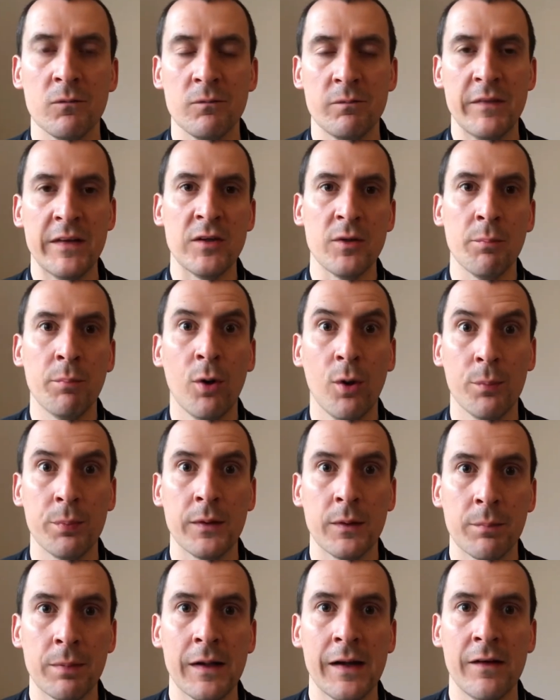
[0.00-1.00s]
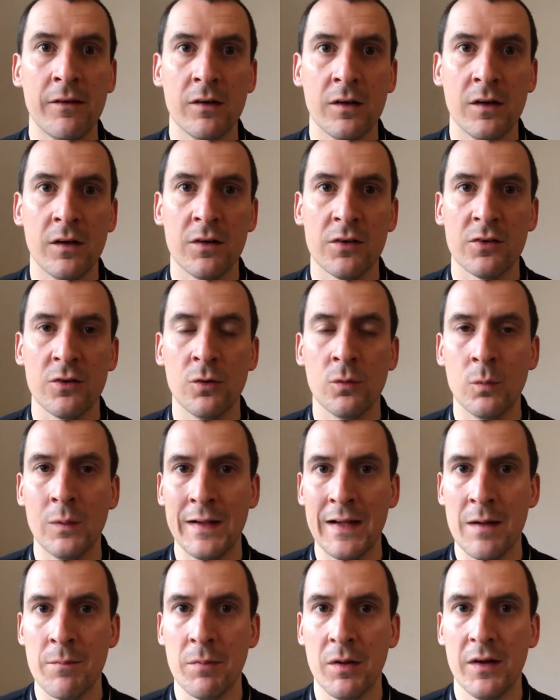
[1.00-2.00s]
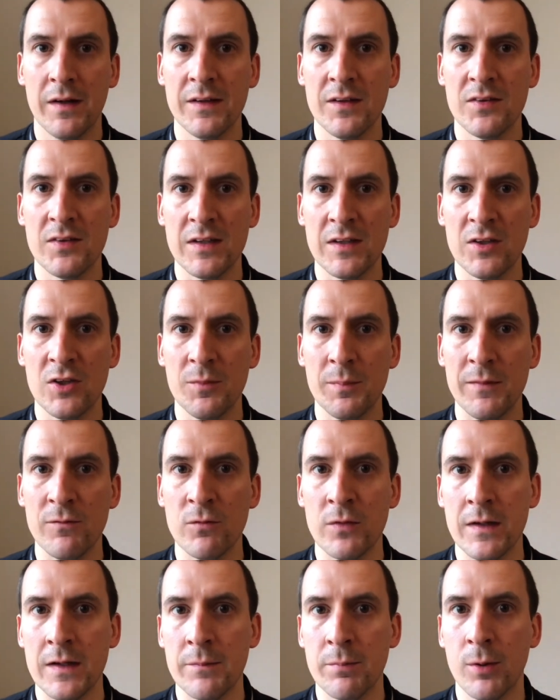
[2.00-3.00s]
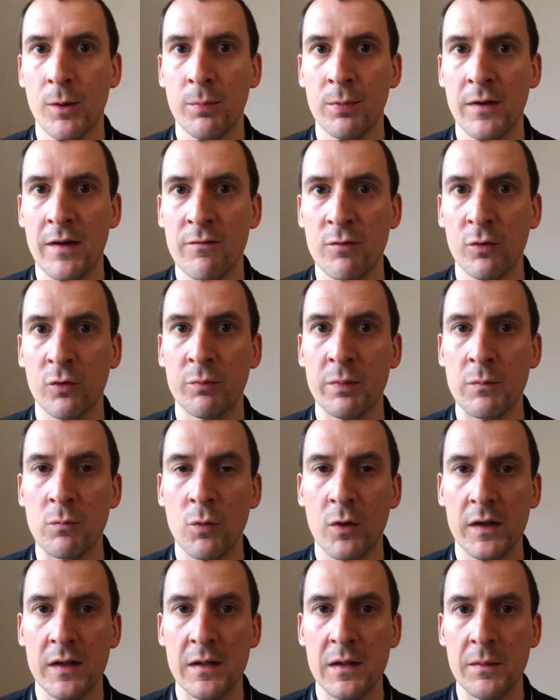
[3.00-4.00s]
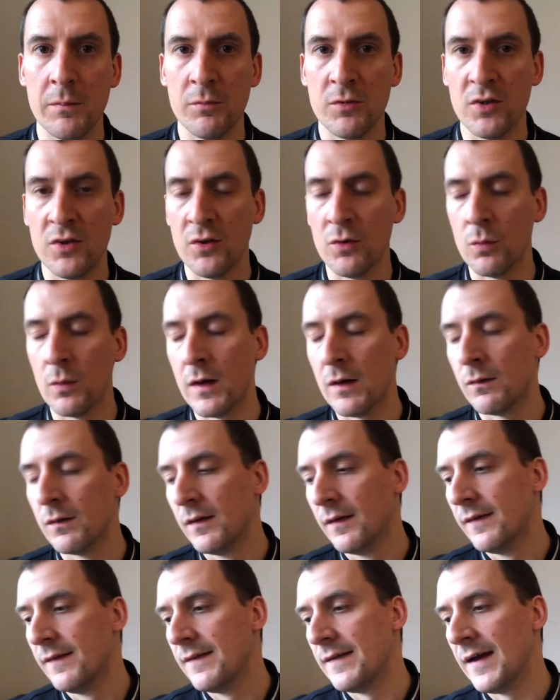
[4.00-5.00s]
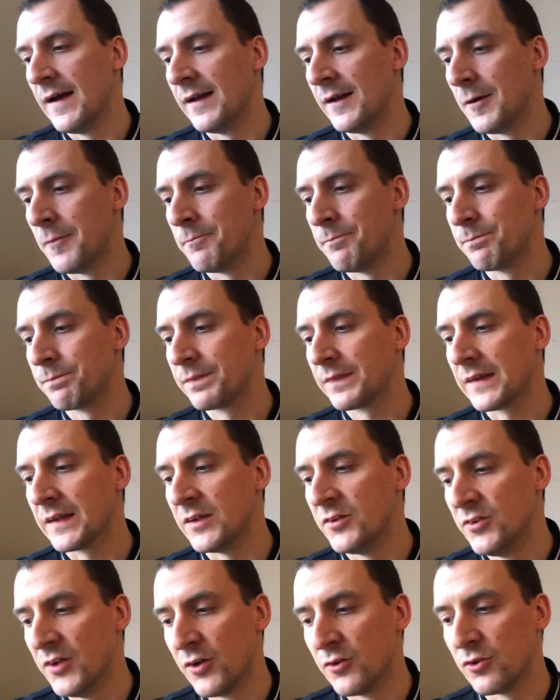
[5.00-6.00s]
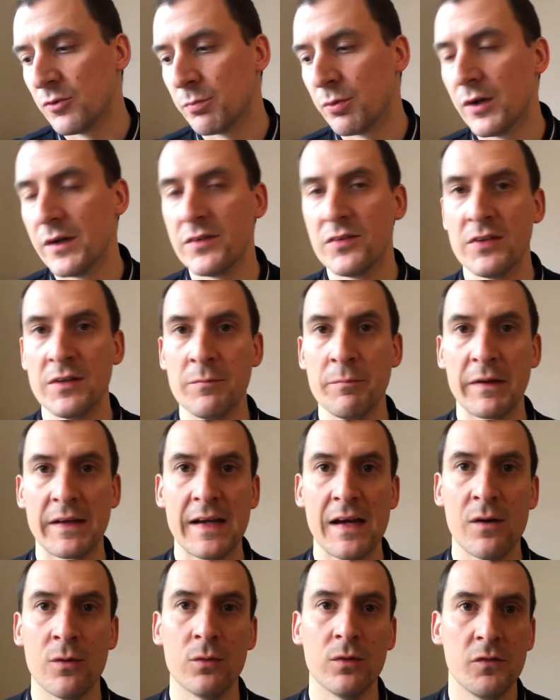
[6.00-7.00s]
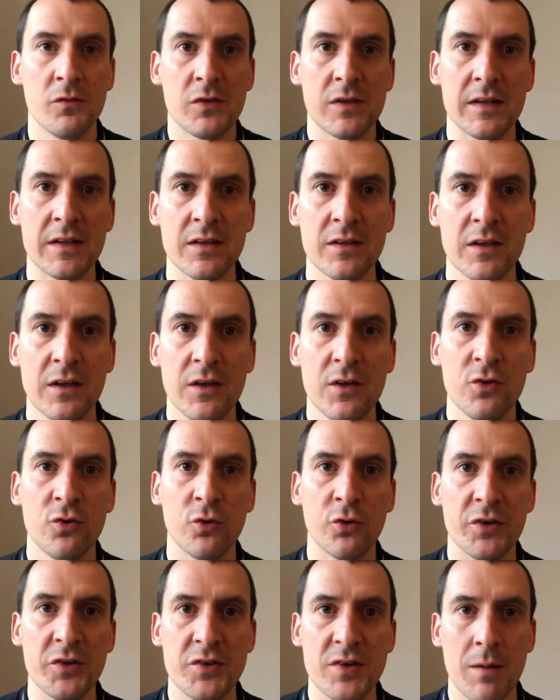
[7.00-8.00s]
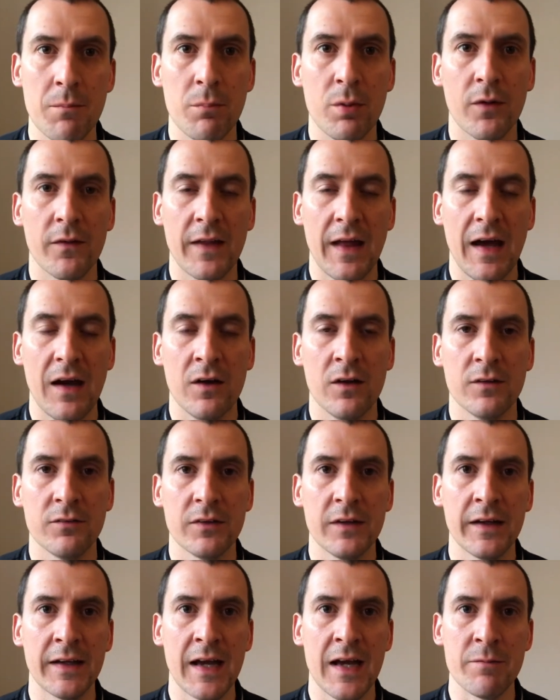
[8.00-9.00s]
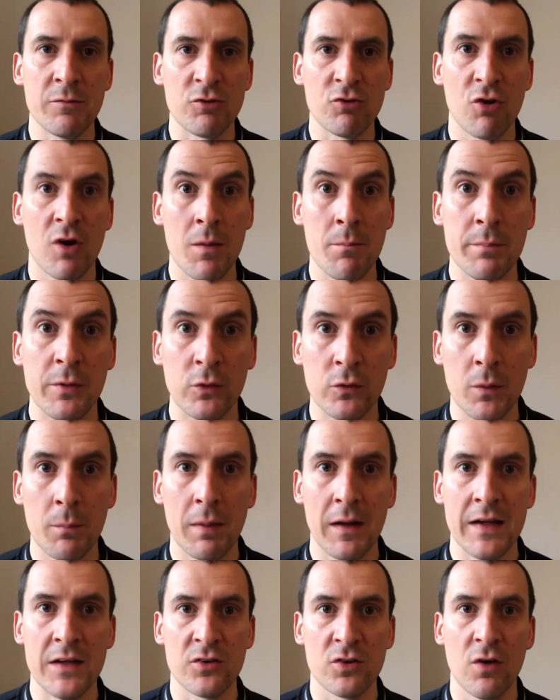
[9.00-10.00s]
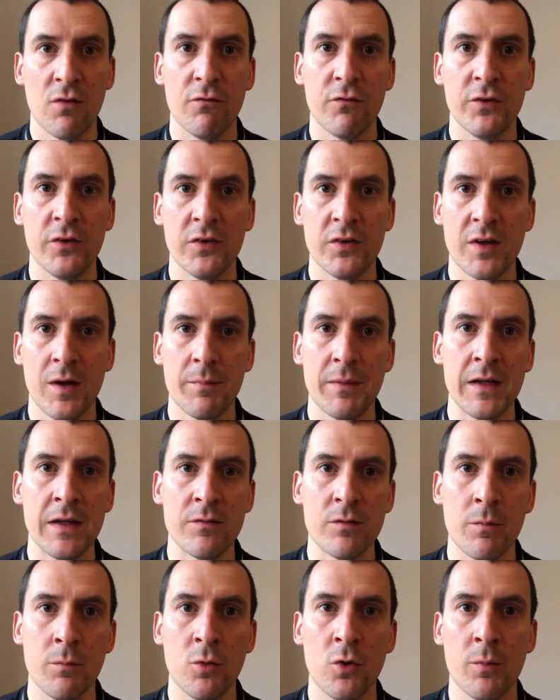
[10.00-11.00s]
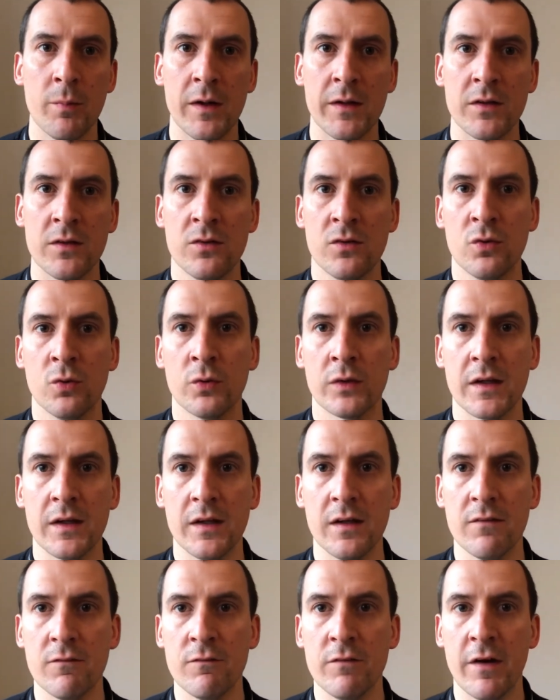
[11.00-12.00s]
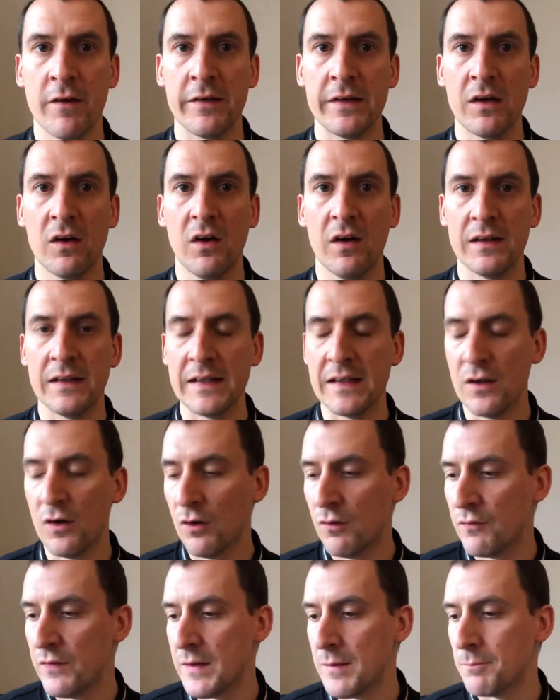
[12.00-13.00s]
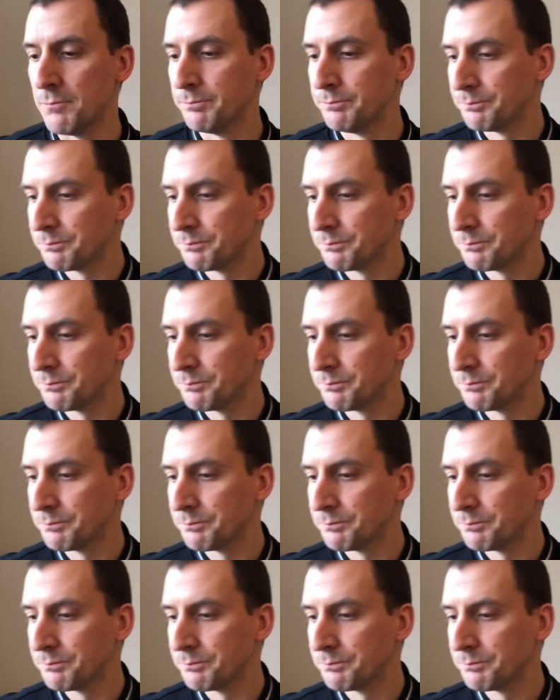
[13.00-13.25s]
He's a popular player at Arsenal, Willian. Behind the scenes, he's been really popular. Everyone's been wanting him to do well. And no surprise to see Mikel obviously sort of jump on that after the game and try and build the players' confidence up even more by talking very highly of him.